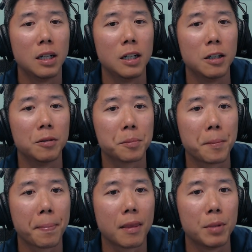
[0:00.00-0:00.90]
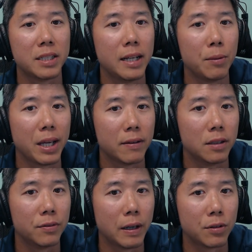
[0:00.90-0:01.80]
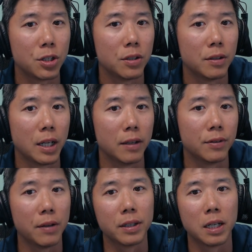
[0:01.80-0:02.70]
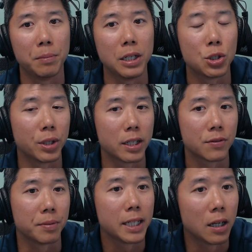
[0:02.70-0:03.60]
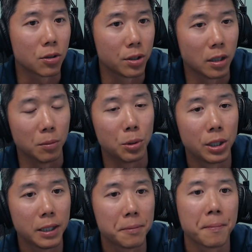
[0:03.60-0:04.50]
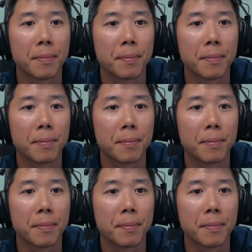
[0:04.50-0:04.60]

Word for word: Um, but today we had the founder, of the company joining us from Calgary, Alberta.